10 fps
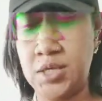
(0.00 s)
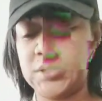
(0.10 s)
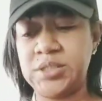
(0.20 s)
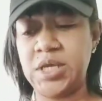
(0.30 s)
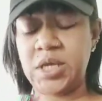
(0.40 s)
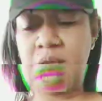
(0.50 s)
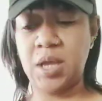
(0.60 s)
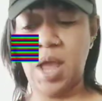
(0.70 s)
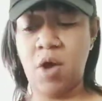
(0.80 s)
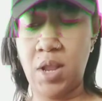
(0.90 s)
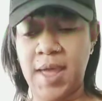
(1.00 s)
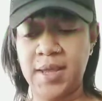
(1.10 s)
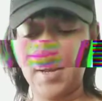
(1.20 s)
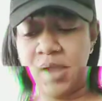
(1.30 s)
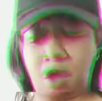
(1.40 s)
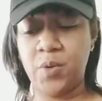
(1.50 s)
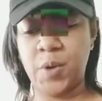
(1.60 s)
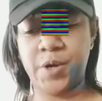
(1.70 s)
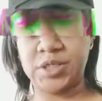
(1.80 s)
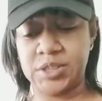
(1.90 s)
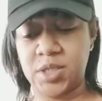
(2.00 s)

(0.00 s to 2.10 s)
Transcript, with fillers: see how I like it, how it works.